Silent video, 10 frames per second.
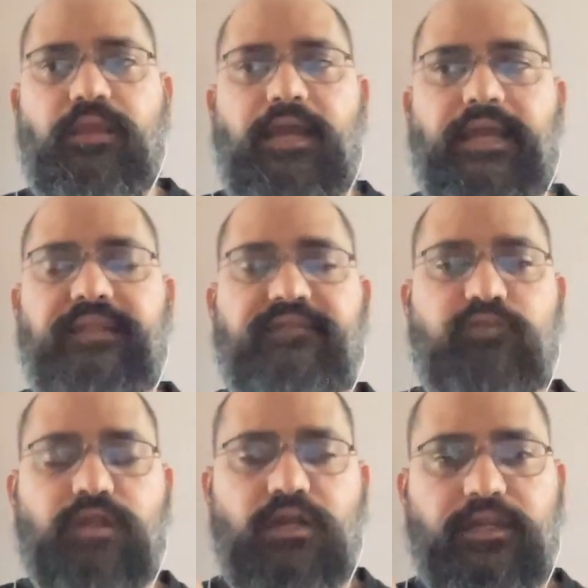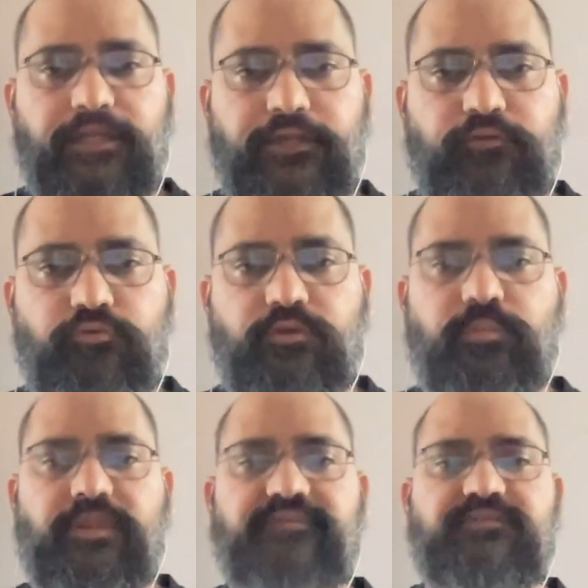and they will continue to
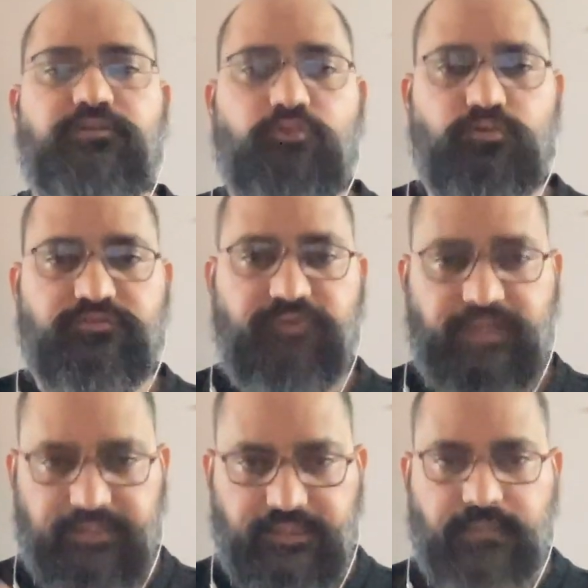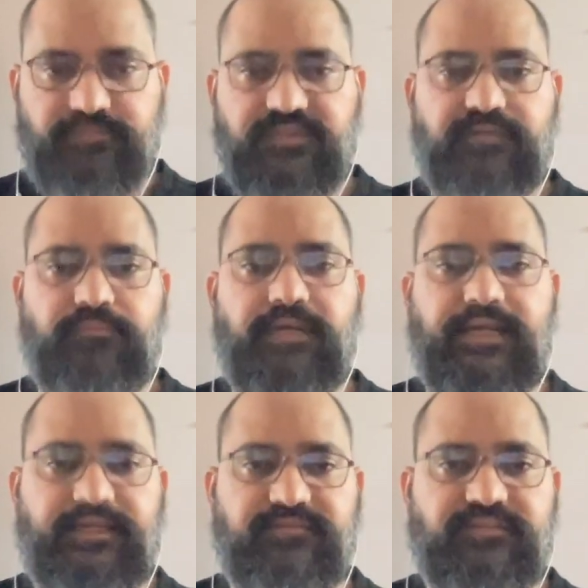replace the notes when it comes in the
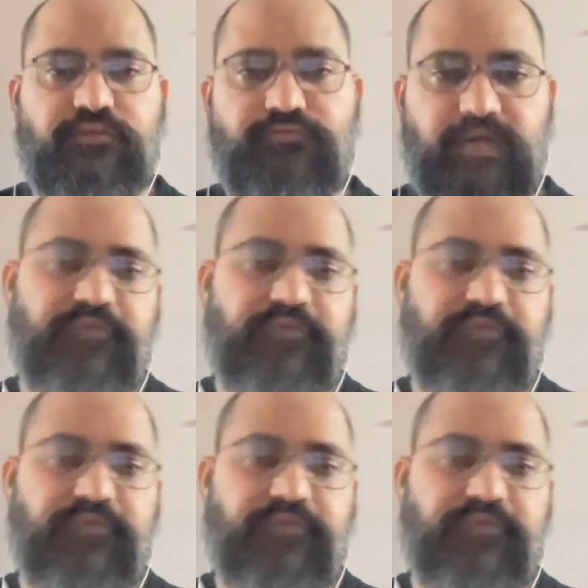bank instead of